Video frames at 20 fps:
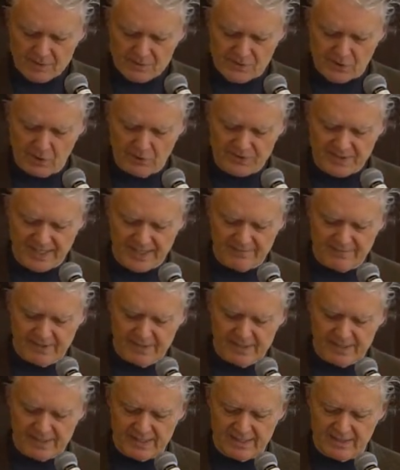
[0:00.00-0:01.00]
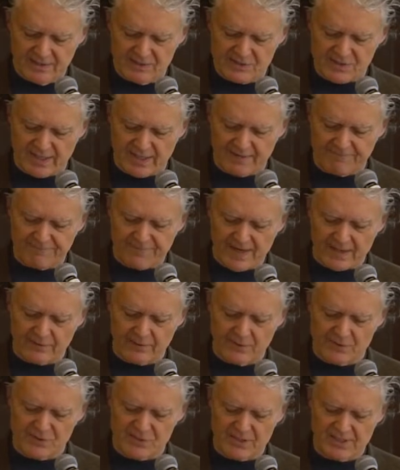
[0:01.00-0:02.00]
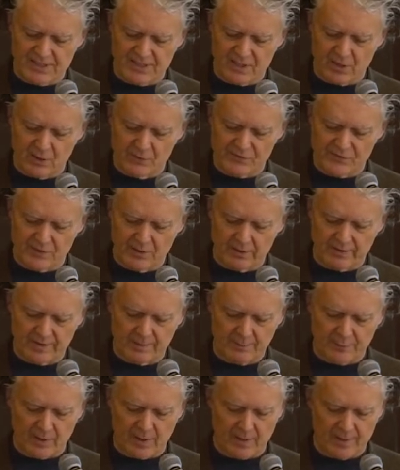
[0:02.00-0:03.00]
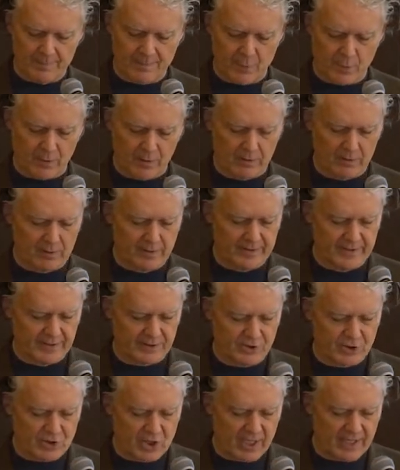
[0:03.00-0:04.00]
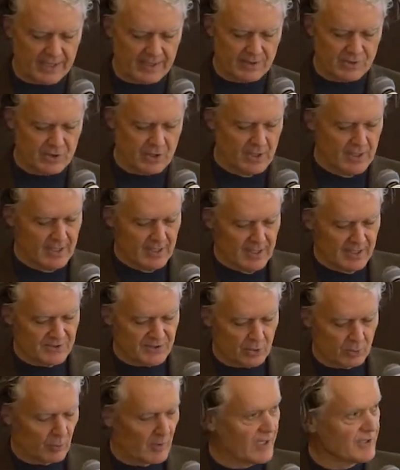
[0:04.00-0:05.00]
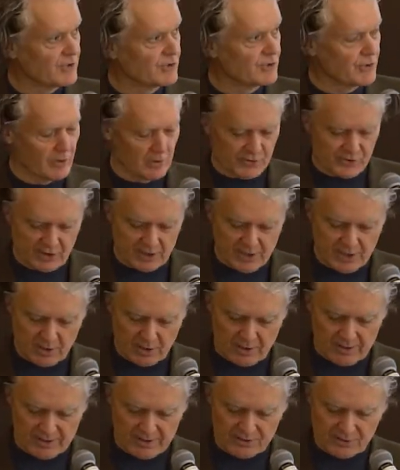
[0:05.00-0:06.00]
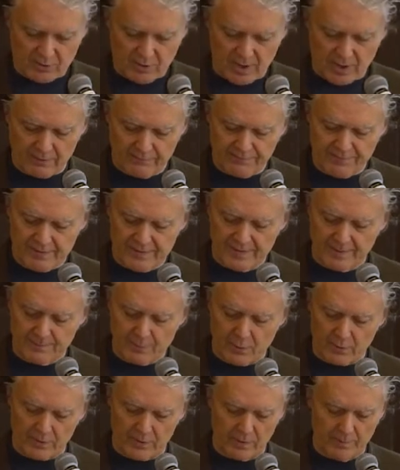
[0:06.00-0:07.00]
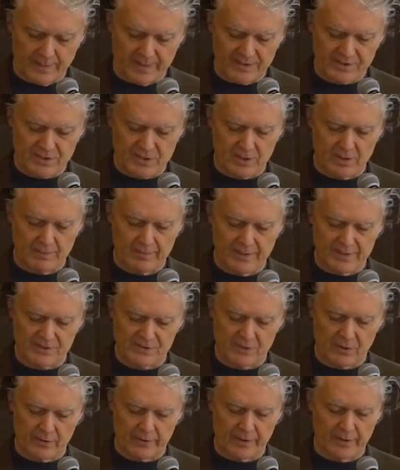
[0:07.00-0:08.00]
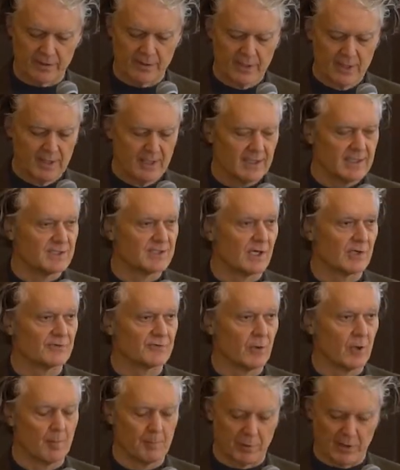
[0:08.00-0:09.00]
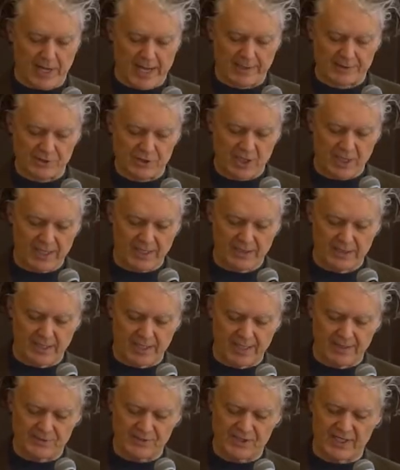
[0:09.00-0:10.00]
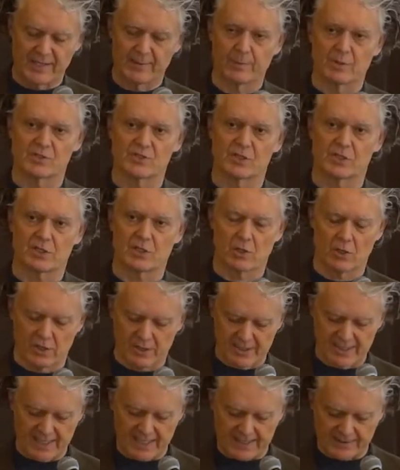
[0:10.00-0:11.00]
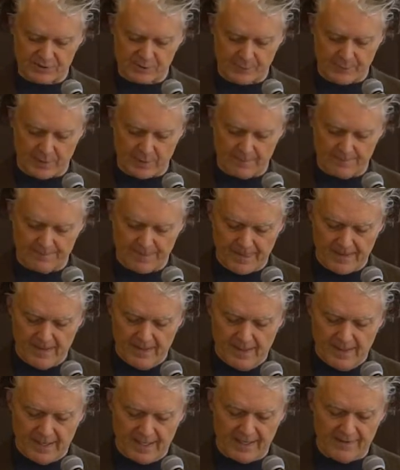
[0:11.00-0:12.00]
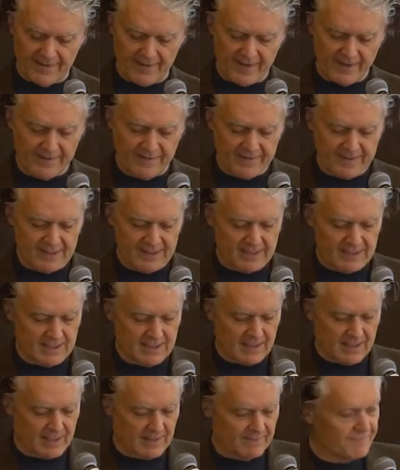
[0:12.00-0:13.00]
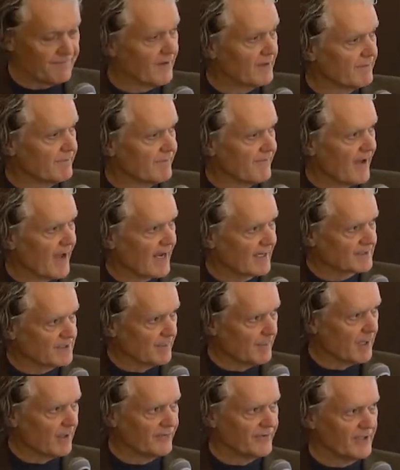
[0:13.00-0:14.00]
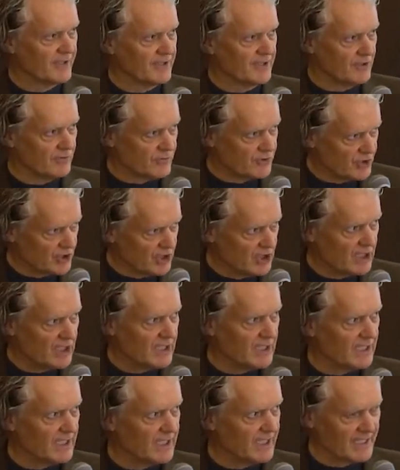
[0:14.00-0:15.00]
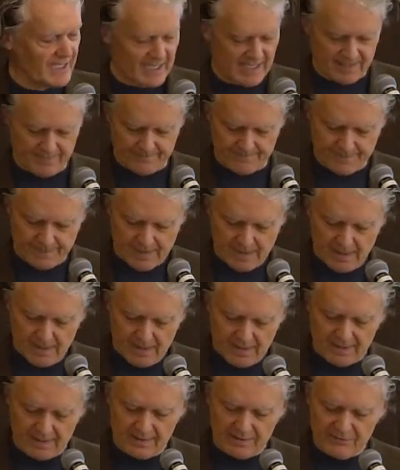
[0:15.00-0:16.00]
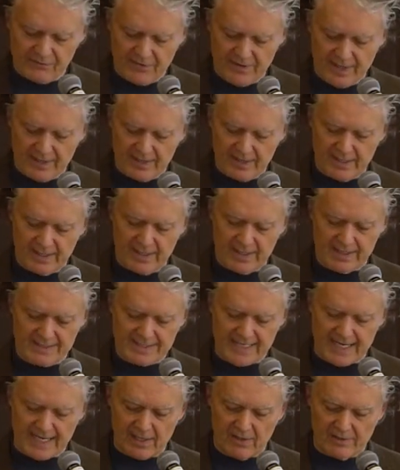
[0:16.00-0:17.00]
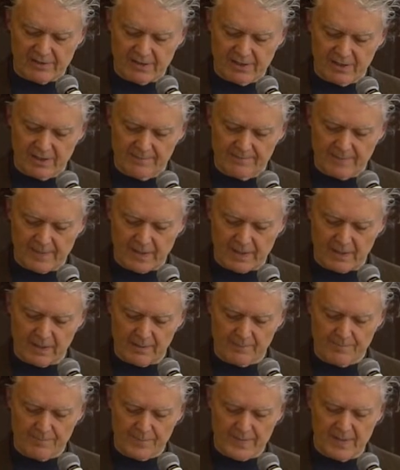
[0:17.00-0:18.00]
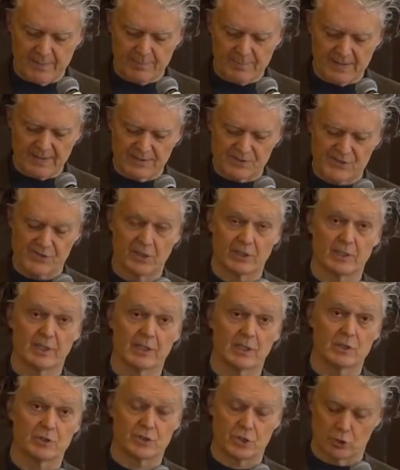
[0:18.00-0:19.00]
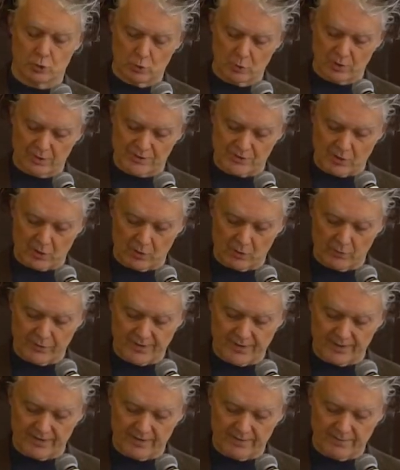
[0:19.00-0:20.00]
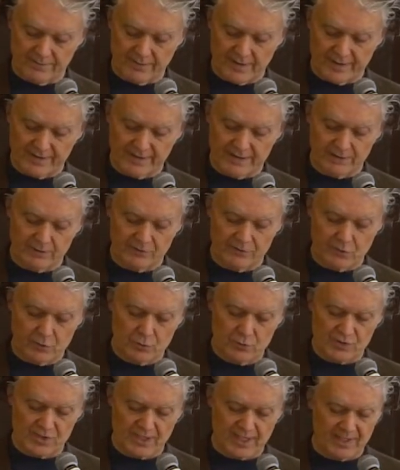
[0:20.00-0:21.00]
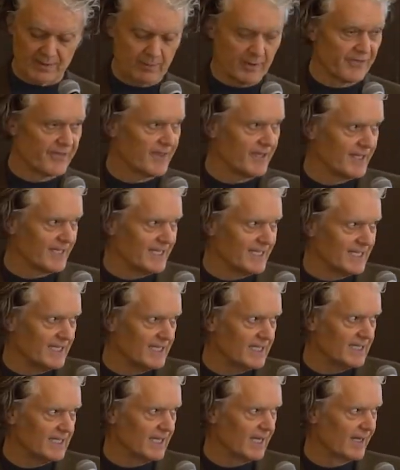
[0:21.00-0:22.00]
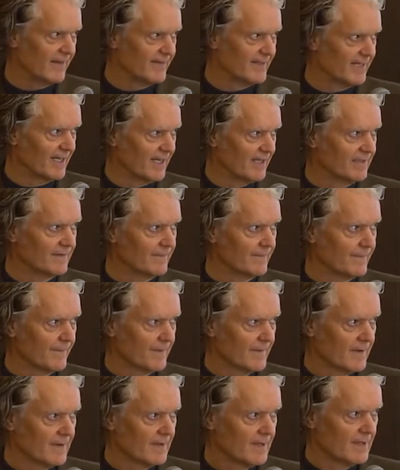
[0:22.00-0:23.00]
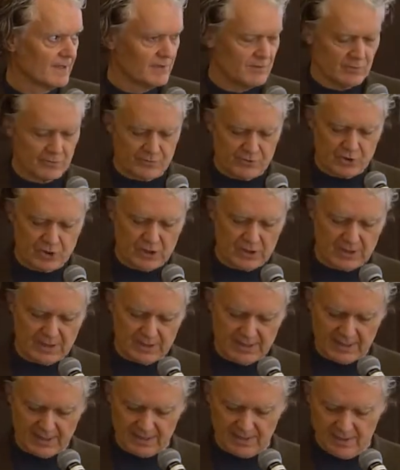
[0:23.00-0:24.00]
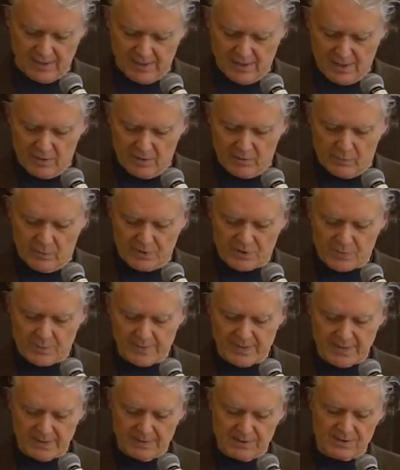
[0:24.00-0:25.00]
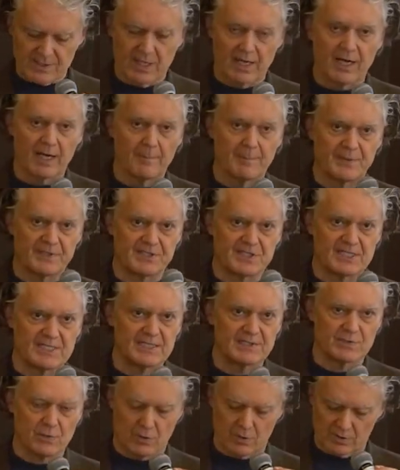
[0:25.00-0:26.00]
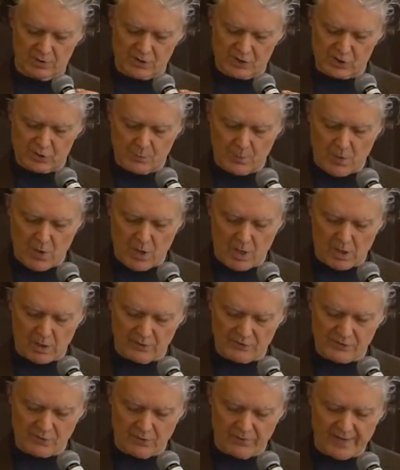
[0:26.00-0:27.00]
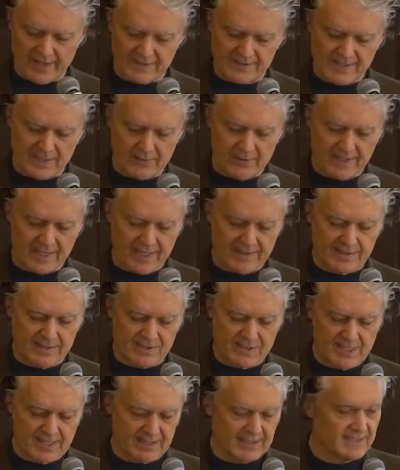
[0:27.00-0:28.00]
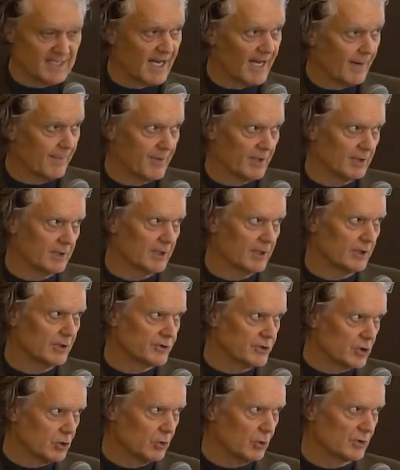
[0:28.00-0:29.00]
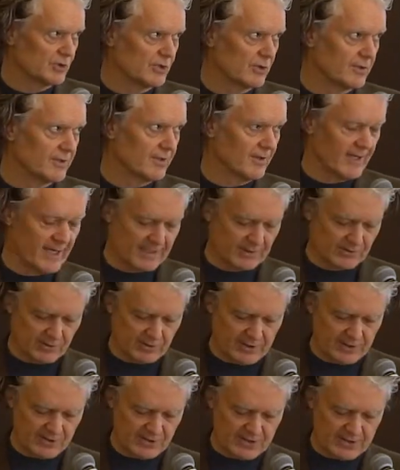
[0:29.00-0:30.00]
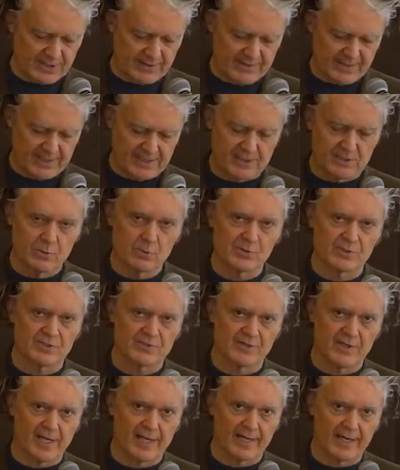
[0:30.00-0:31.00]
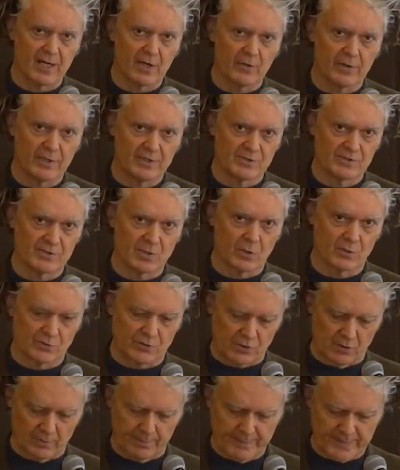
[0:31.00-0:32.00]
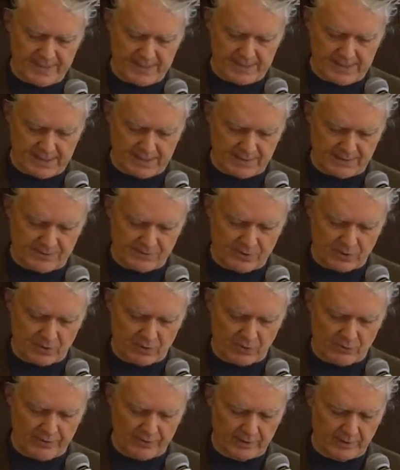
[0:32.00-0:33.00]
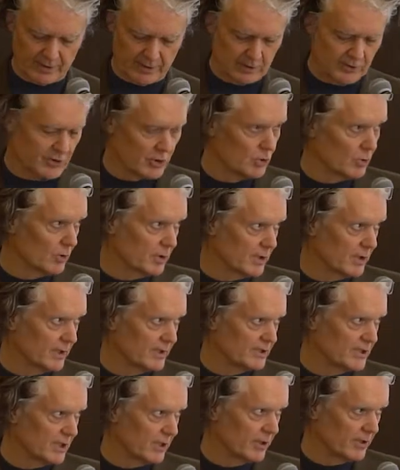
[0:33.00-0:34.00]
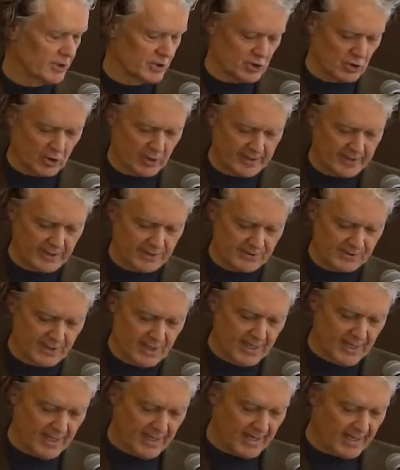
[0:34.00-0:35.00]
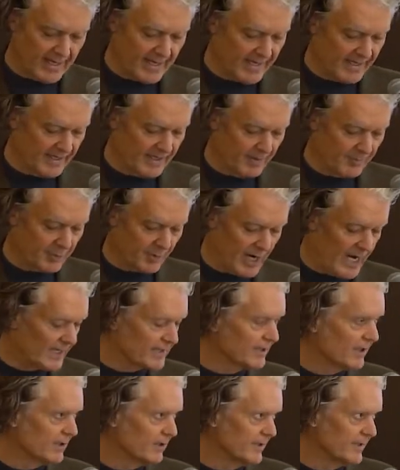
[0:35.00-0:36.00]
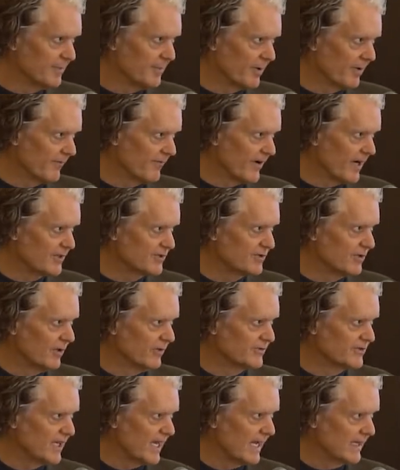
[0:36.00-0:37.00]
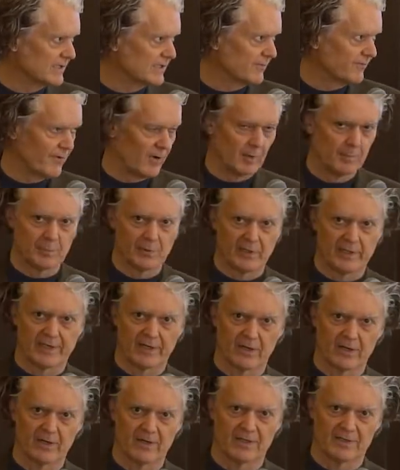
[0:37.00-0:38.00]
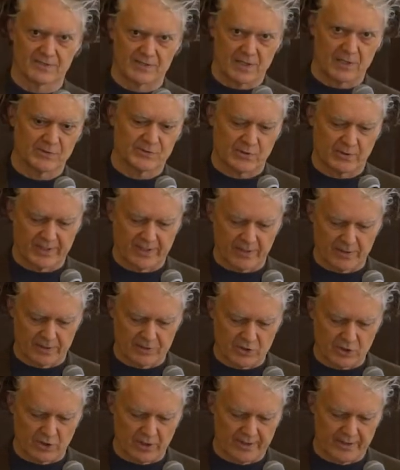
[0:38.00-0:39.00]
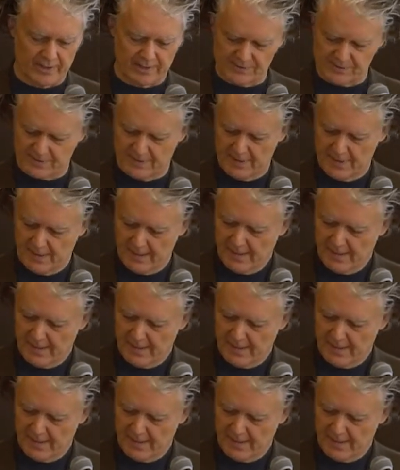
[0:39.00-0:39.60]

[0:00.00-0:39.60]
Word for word: So David is uh, founder and CEO of Silicon Prairie Portal and Exchange. It's a registered securities crowdfunding portal based here in Minnesota. He's also a blockchain and cybersecurity expert. And then the uh, fun fact about the Duccini name is that in Italian um, it means the little duke, so think of like il duce with the ini on the end, Duccini, which means uh, petite or small. So that's how he got his nickname, the little duke. So you'll actually see that he uses that out in social media. So the little duke is here to join us, and a practically professional saxophone player is also here to join us.